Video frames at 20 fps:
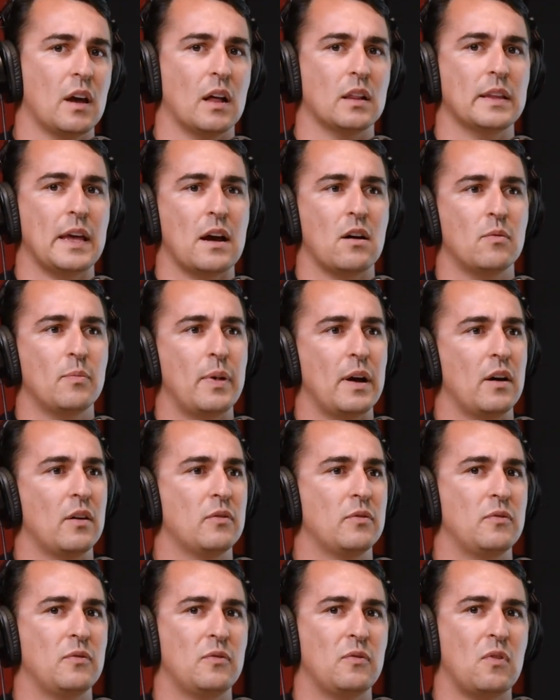Allow
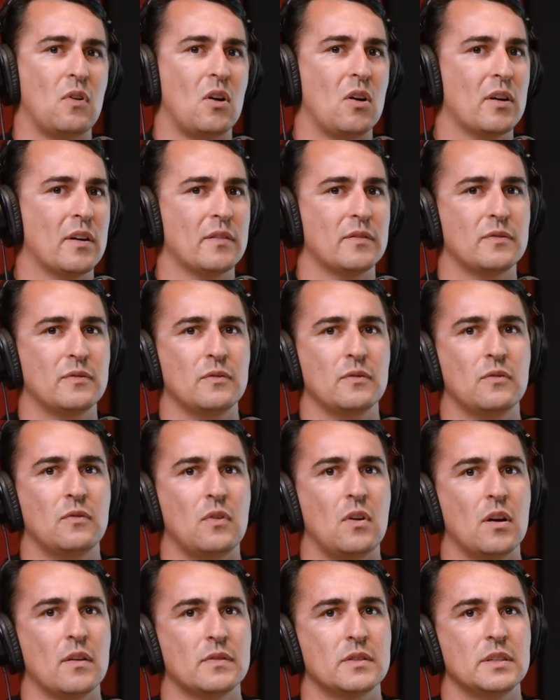about
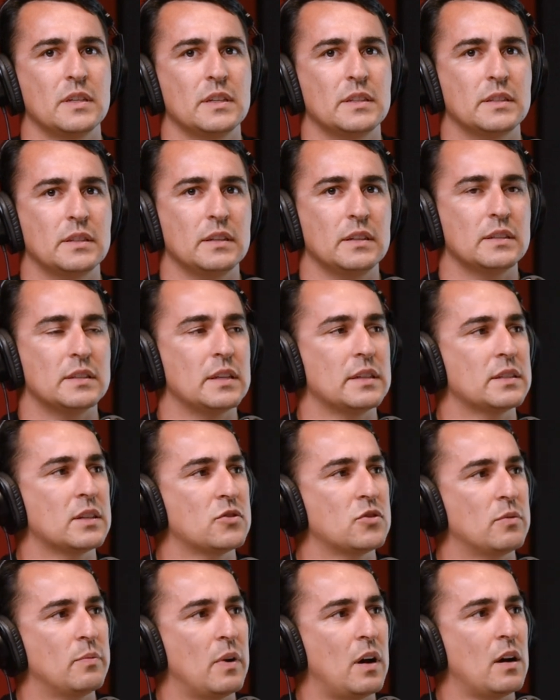
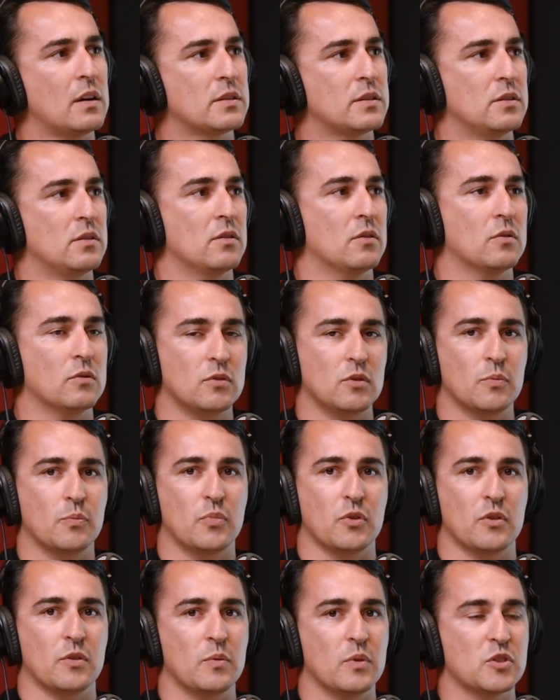$560-$600. You're
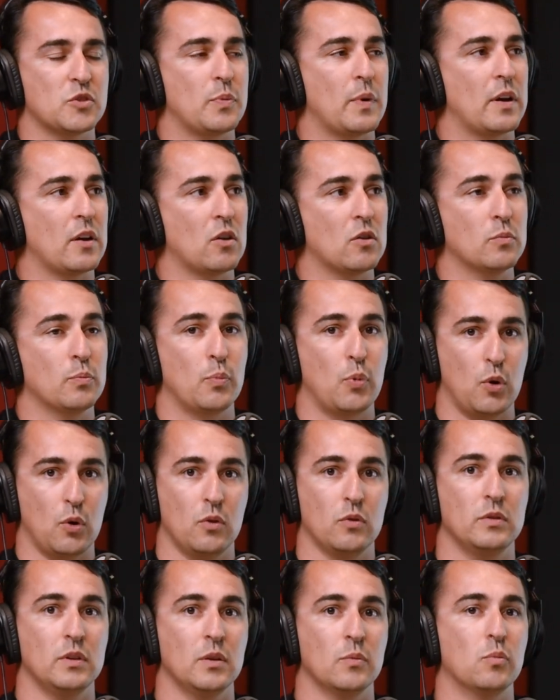pretty much bang on
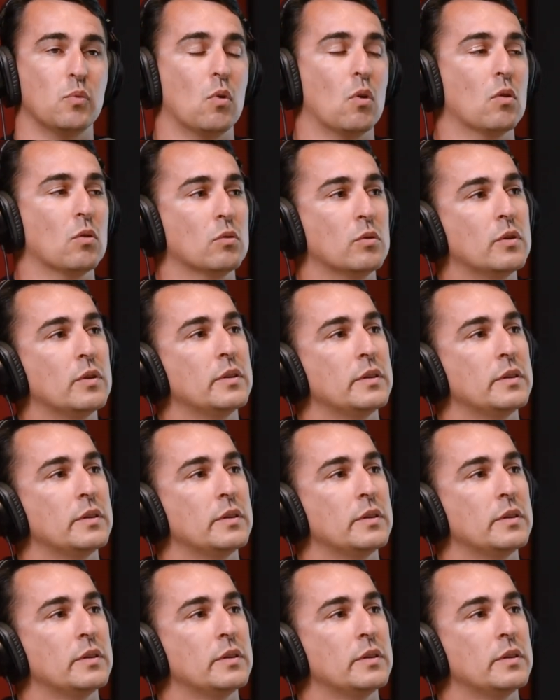per nib wall.